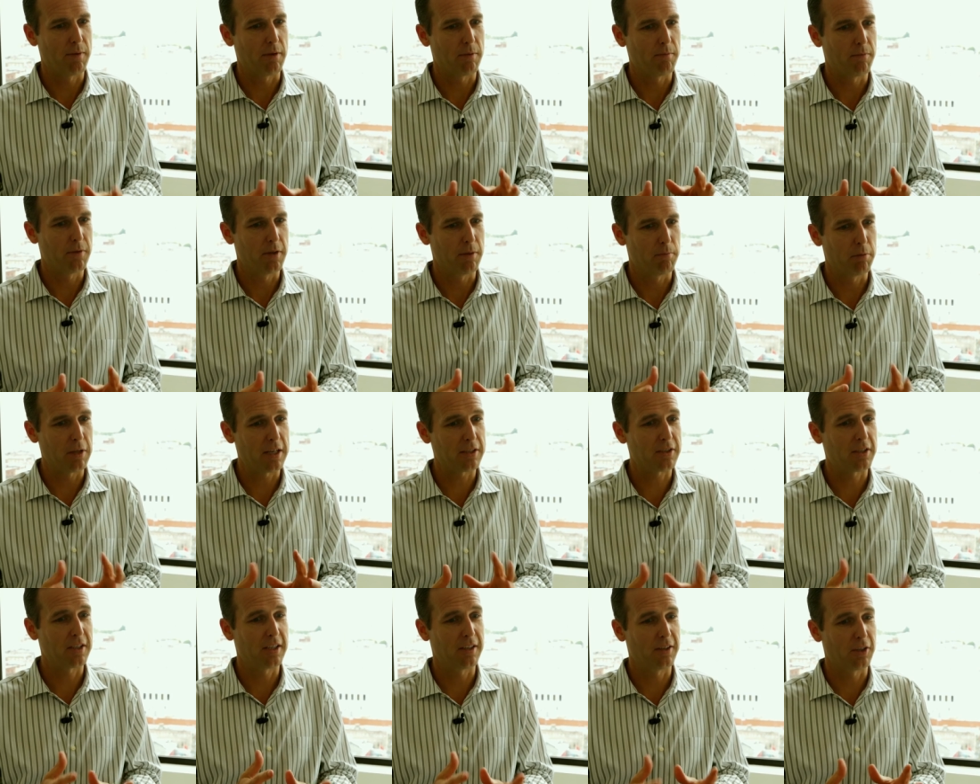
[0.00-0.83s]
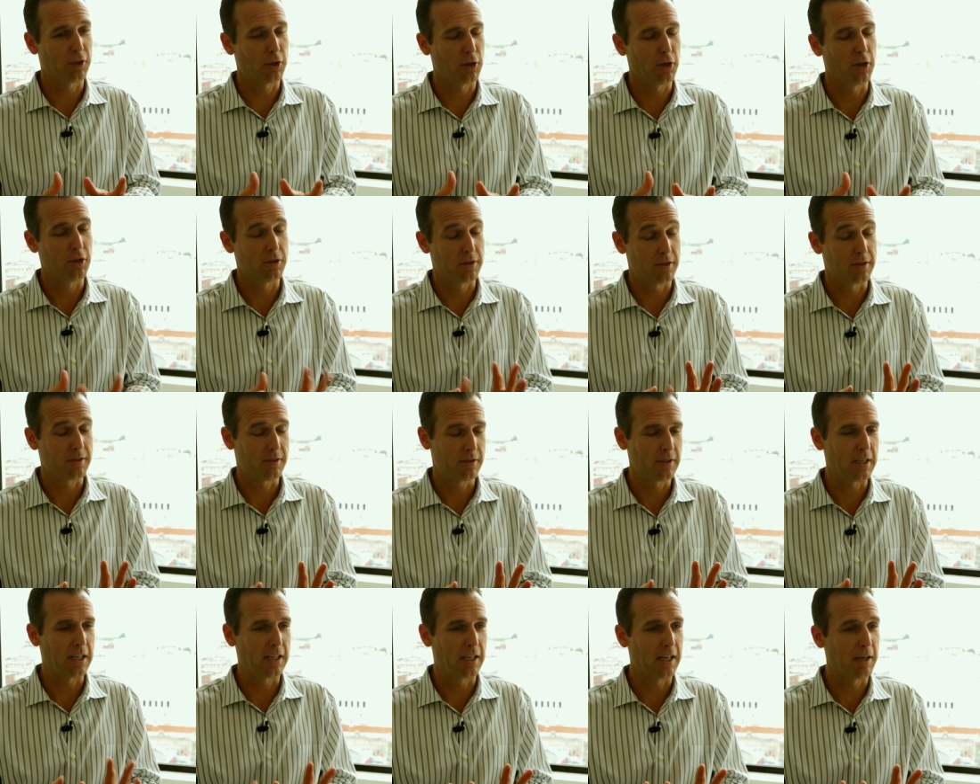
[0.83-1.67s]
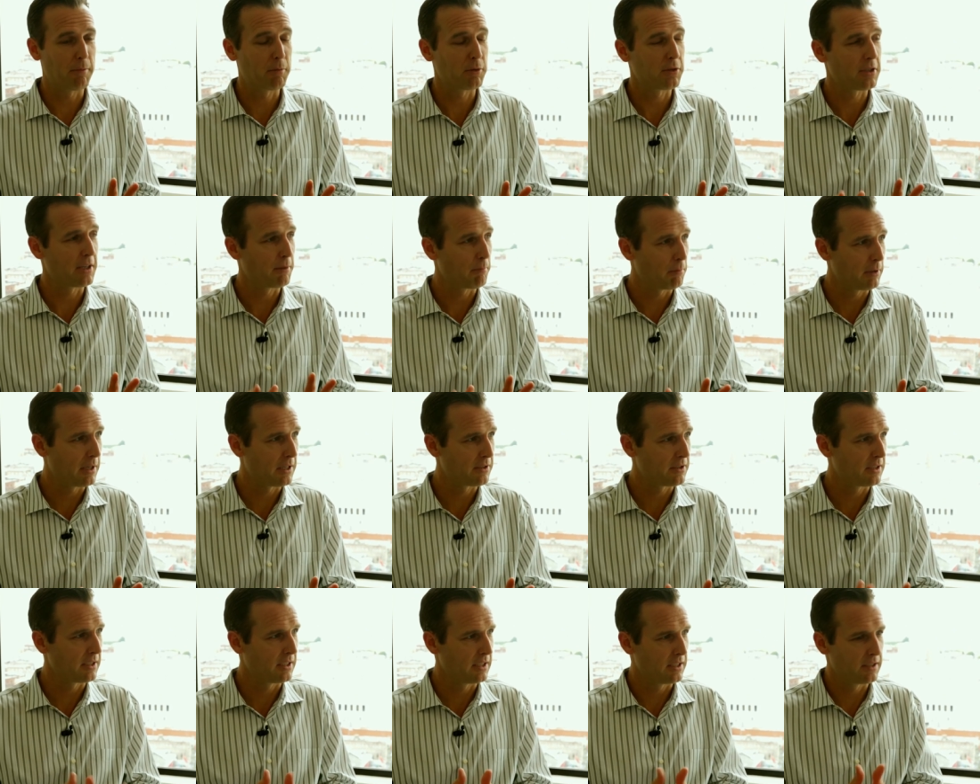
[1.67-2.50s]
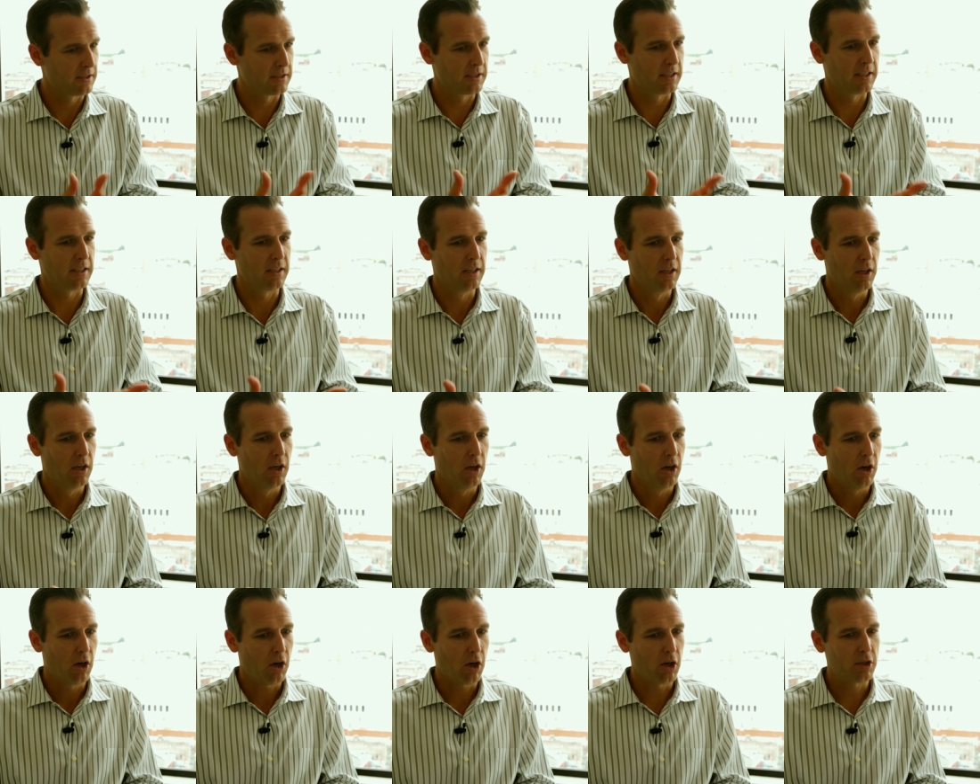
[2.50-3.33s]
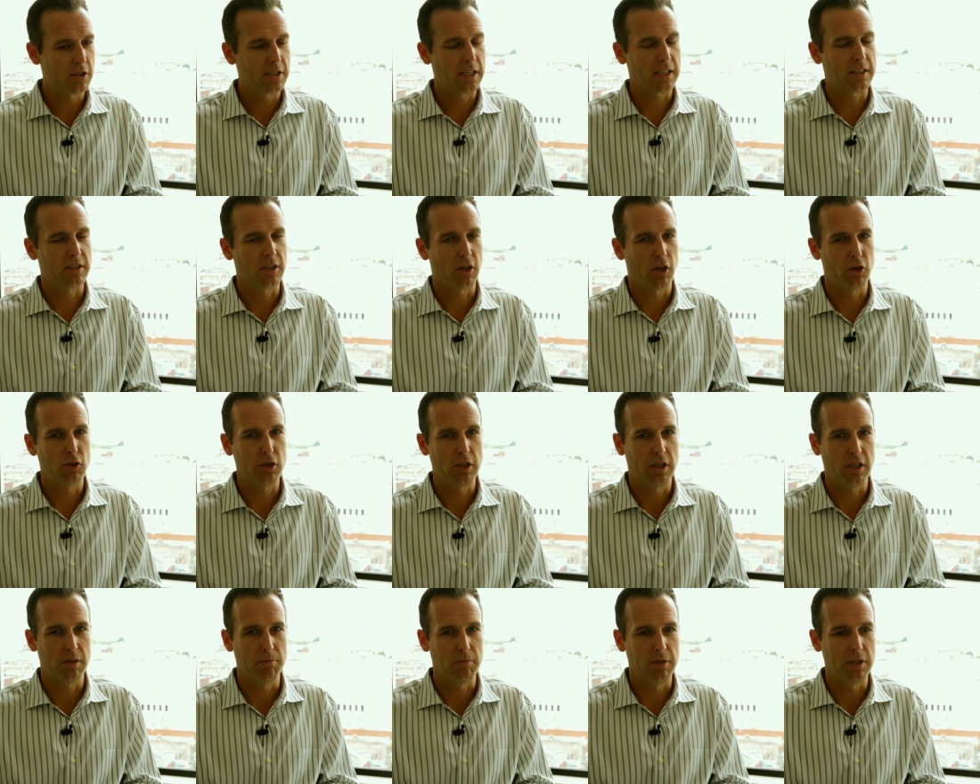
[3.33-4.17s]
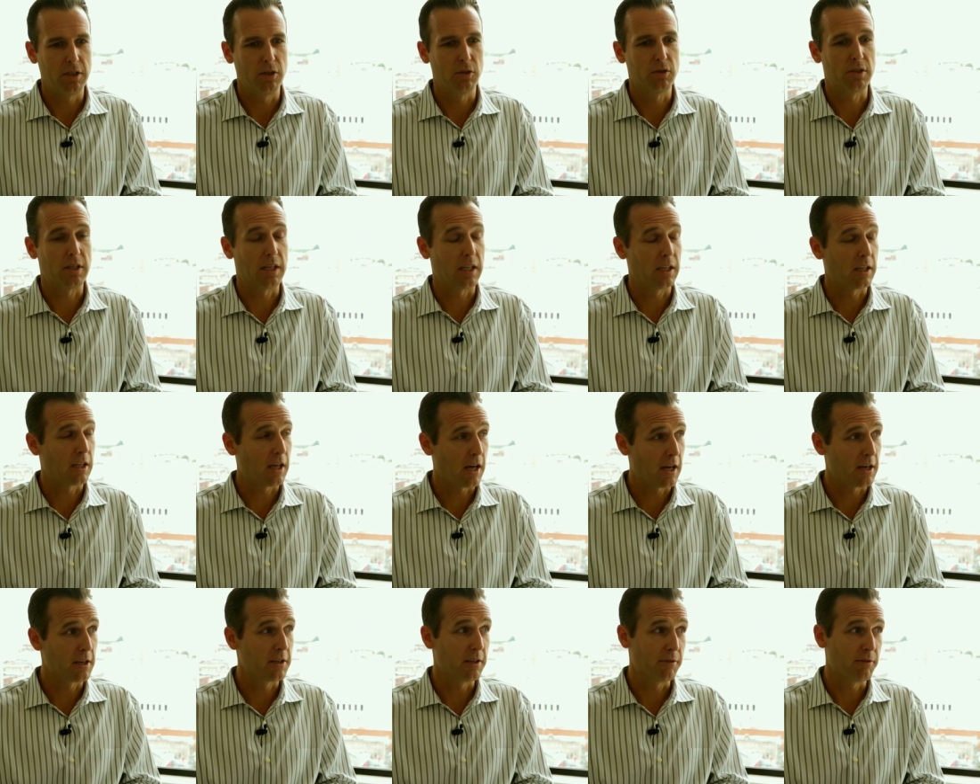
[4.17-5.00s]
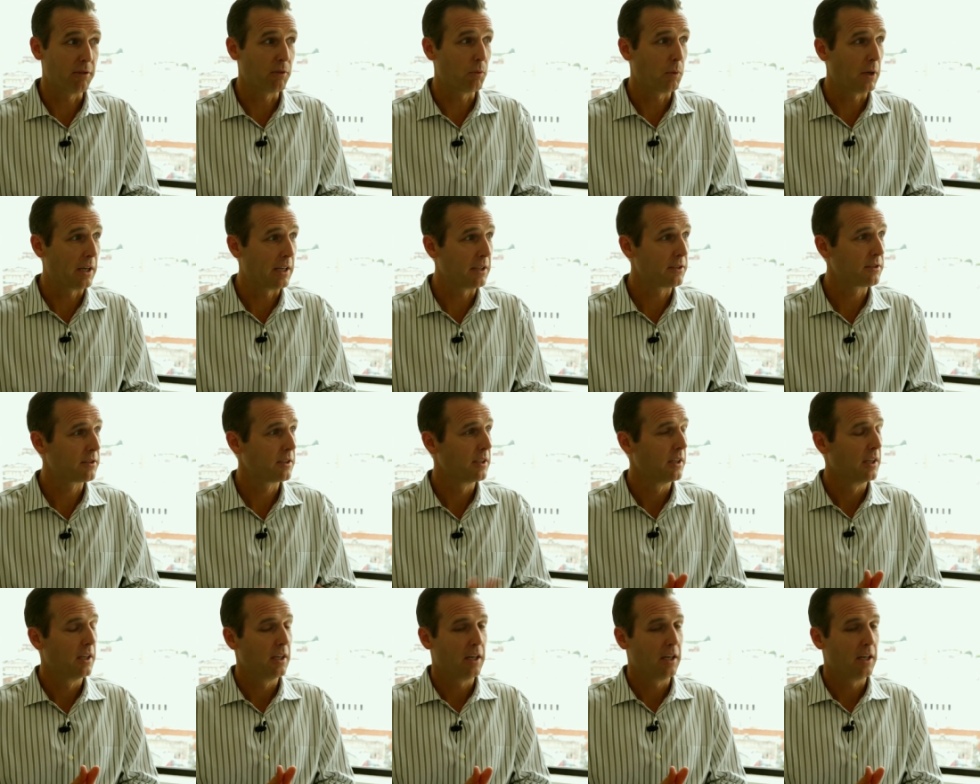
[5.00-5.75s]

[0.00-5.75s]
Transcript: have the blessing and the curse. It's 99% of blessing is that our technology can be used in a lot of different ways.